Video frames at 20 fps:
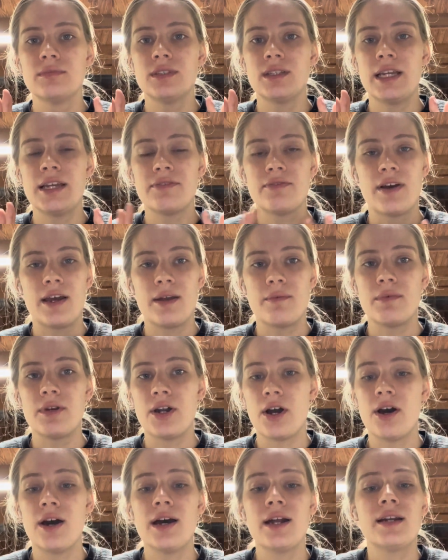if I'm
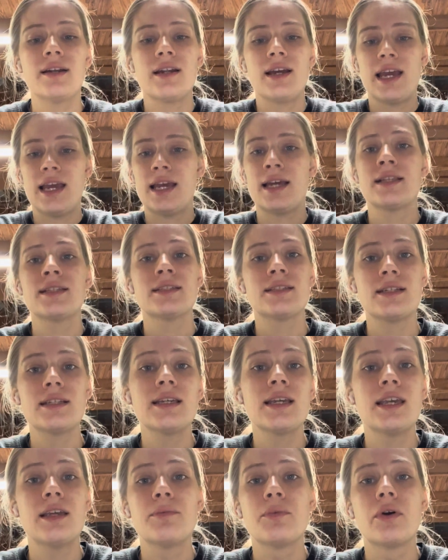not hands to the
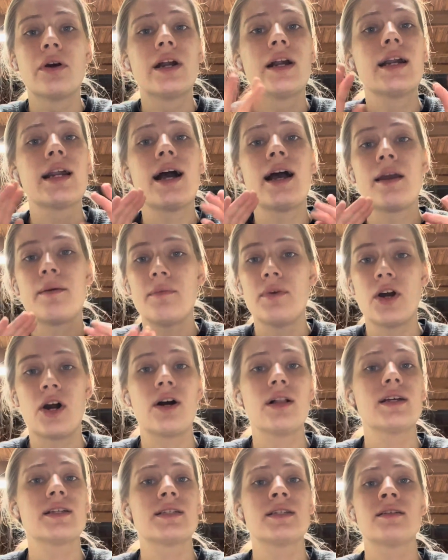keyboard, I'm not
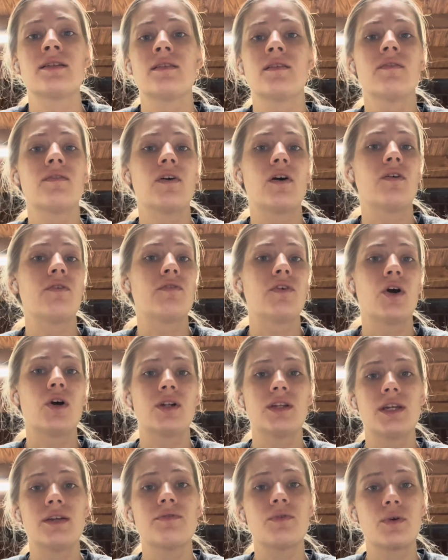listening to
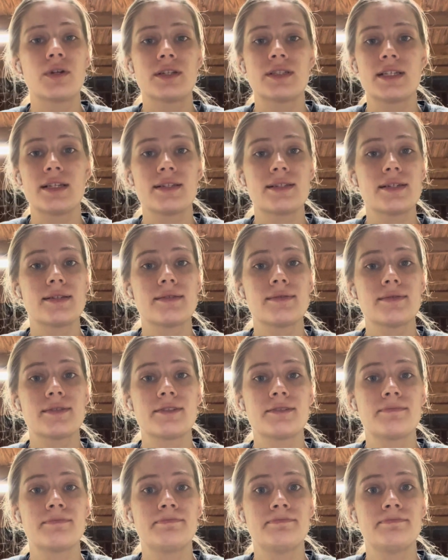Vivaldi 4 Seasons.